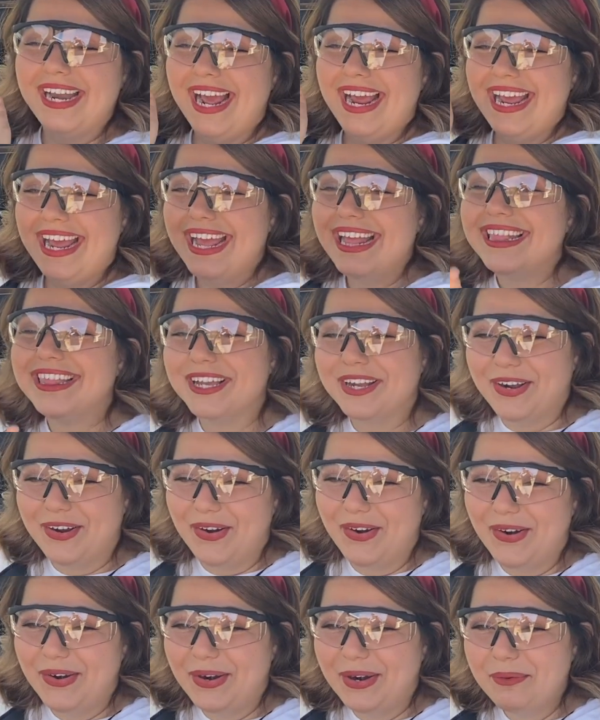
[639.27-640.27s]
I hit the
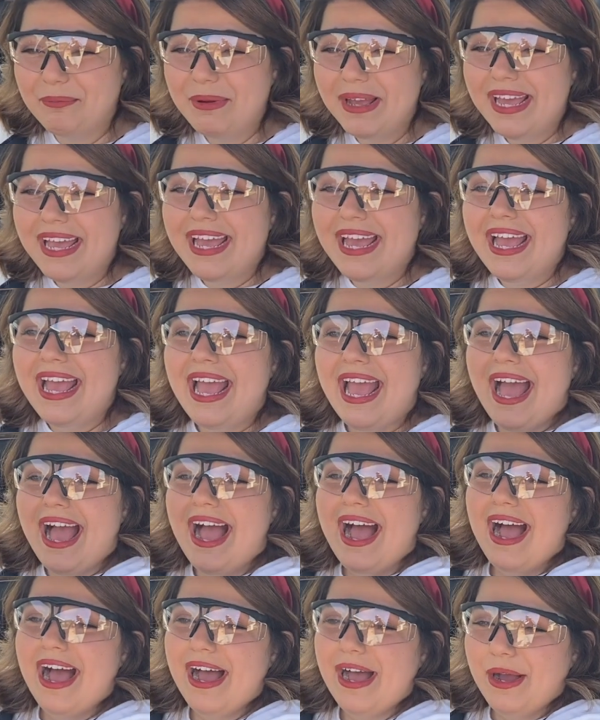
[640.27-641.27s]
curb,
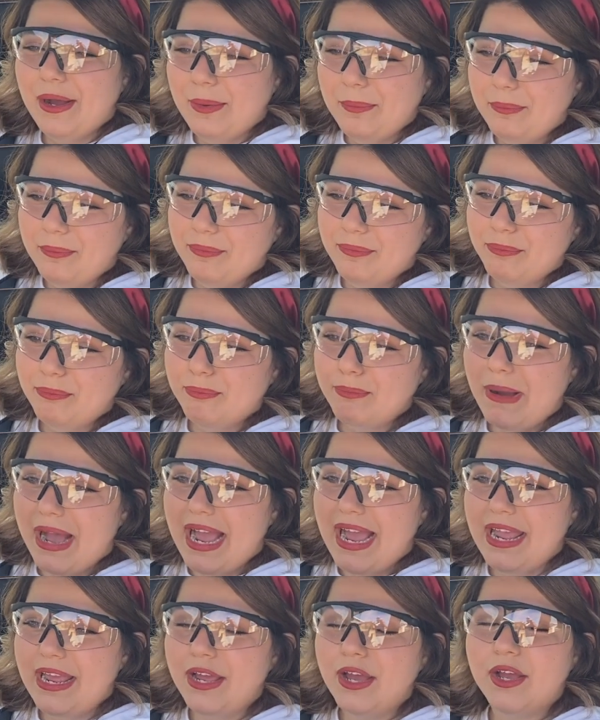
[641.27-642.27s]

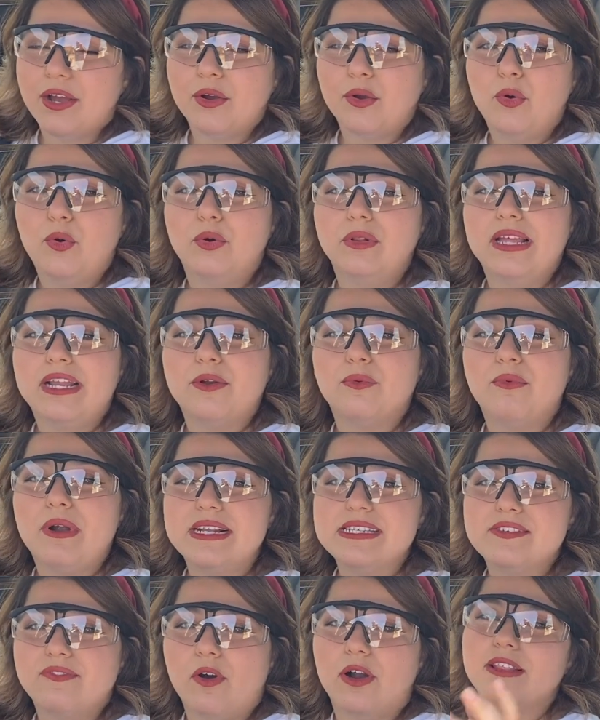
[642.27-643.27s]
my coolant
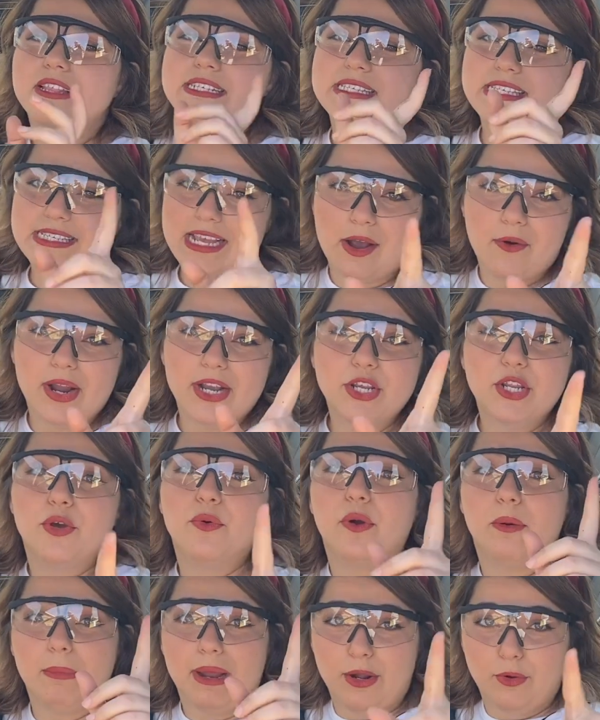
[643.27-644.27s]
reservoir, this is how I knew
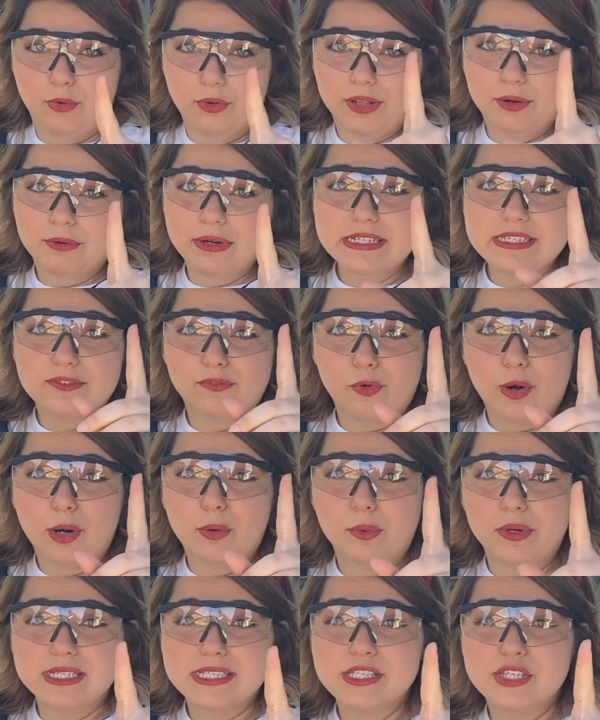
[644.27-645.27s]
where my coolant reservoir
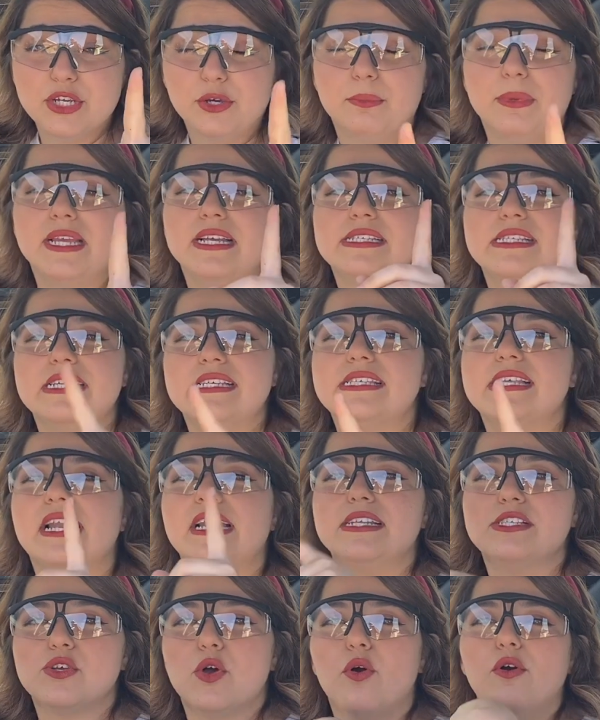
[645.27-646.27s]
was too, because he said
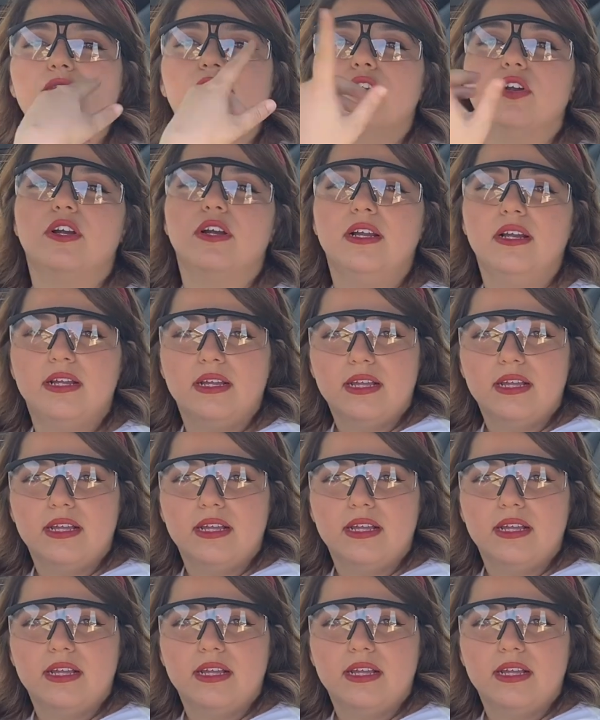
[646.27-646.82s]
it's over